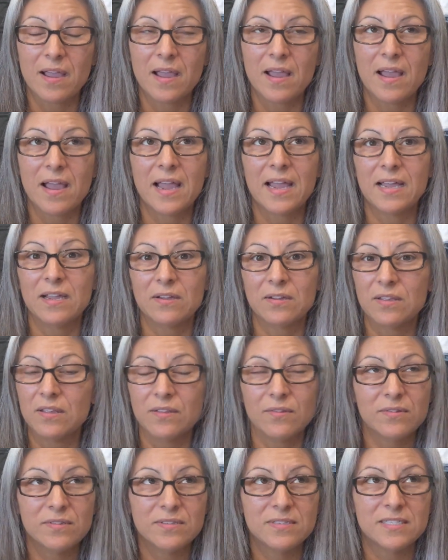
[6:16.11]
I
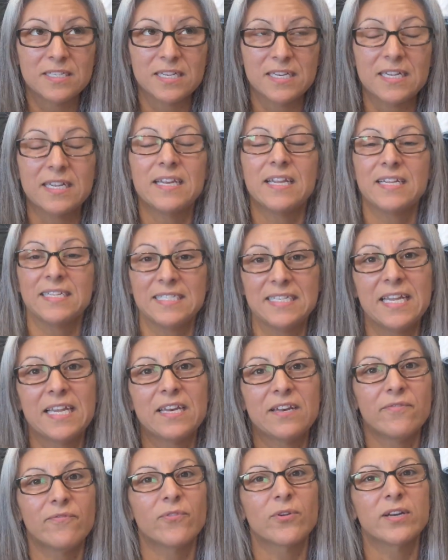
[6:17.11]
didn't
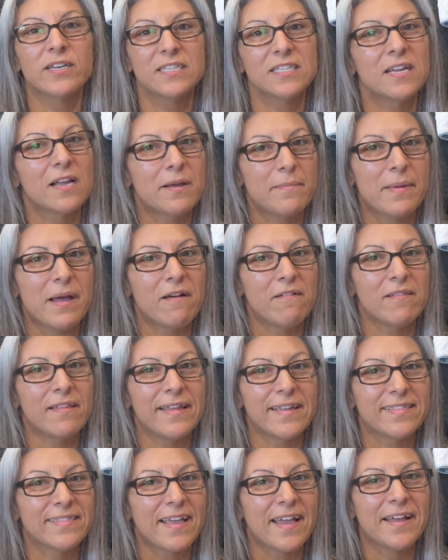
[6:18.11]
intend for it to come out
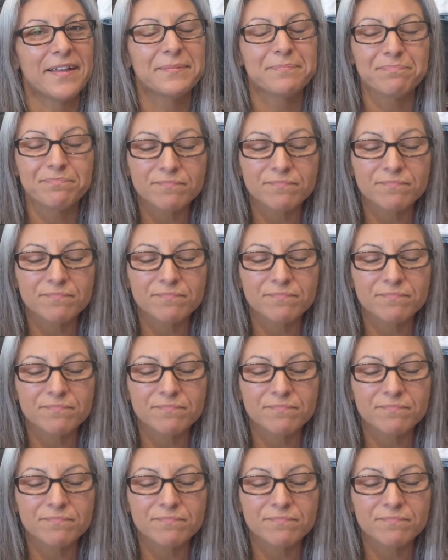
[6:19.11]
like that.